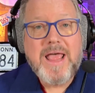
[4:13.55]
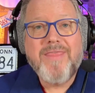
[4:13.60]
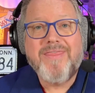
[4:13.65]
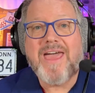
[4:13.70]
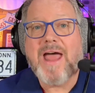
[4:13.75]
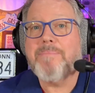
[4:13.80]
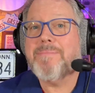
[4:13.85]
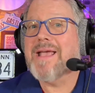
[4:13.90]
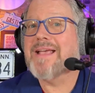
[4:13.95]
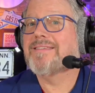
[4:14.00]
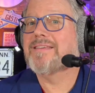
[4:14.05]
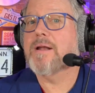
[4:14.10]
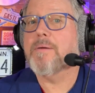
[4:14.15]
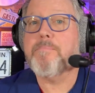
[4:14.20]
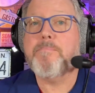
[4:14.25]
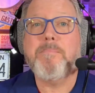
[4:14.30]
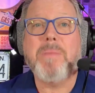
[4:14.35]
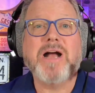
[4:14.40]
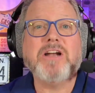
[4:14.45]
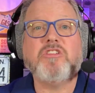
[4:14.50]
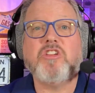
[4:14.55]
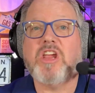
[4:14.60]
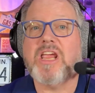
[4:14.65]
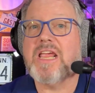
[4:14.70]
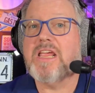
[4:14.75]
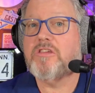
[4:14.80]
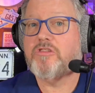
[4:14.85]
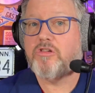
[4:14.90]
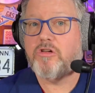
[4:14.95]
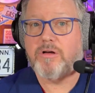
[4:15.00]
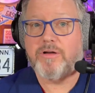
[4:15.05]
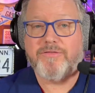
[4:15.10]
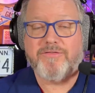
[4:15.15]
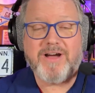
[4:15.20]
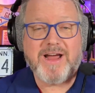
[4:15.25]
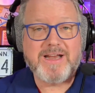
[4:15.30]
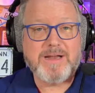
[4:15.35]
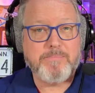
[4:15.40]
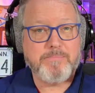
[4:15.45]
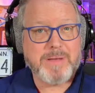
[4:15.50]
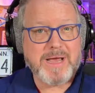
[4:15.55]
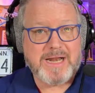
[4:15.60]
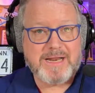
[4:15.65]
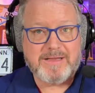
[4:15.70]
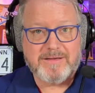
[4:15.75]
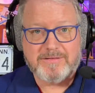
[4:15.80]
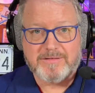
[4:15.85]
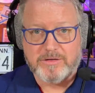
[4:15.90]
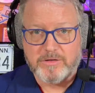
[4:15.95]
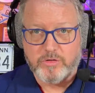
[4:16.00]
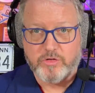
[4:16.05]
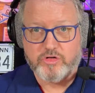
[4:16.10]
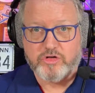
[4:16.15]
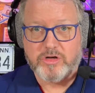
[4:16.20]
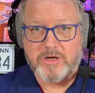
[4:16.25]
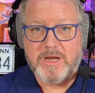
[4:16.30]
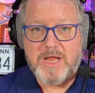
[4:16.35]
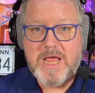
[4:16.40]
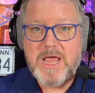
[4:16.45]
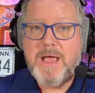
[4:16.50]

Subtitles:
That makes it much easier to find a bedding solution.